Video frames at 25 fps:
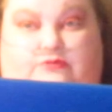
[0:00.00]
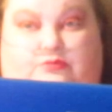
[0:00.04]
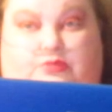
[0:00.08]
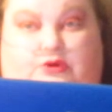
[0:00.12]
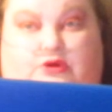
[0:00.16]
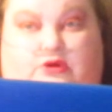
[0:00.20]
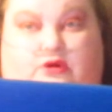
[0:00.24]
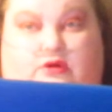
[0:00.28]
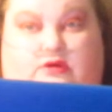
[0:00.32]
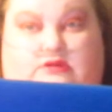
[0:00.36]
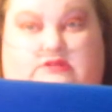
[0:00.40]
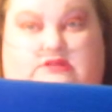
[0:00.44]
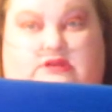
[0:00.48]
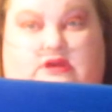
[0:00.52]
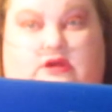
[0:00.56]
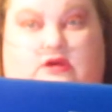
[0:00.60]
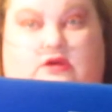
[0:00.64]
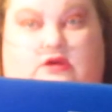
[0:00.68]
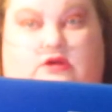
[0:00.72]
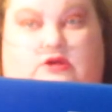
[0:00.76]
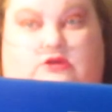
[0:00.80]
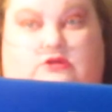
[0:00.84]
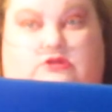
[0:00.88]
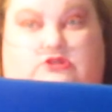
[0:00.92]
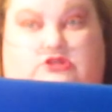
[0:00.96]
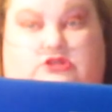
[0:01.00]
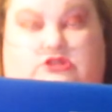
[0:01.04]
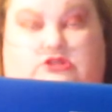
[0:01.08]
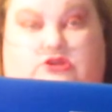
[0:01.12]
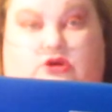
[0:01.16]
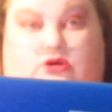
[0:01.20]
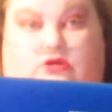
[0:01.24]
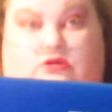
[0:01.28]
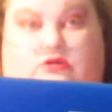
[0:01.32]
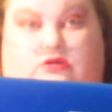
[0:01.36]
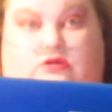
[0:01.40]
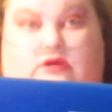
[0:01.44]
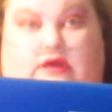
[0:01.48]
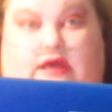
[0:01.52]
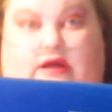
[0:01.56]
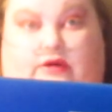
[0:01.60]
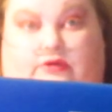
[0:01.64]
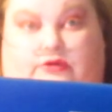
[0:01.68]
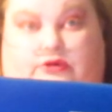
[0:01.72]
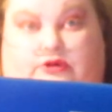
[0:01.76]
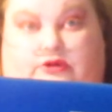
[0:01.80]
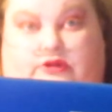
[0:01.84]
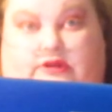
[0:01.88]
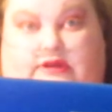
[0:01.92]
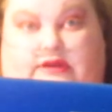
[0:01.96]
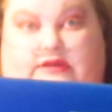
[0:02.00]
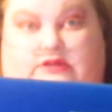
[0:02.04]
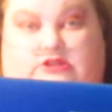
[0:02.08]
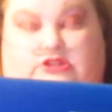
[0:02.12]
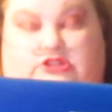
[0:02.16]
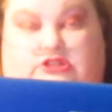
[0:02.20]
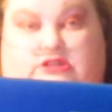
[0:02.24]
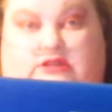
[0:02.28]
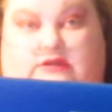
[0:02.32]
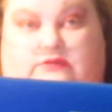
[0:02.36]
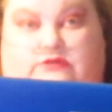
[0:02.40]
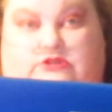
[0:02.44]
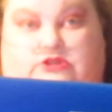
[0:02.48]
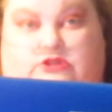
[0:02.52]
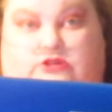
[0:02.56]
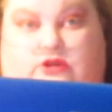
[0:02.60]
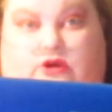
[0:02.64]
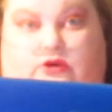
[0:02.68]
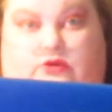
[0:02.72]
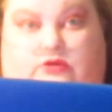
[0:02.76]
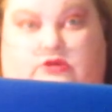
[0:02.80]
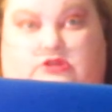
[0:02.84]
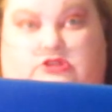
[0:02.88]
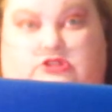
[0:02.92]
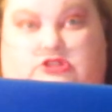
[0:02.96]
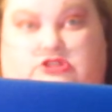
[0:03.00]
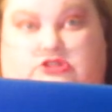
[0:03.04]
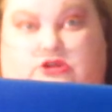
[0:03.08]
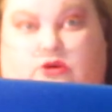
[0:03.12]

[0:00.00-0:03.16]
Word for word: because she's elderly and she lives alone and she's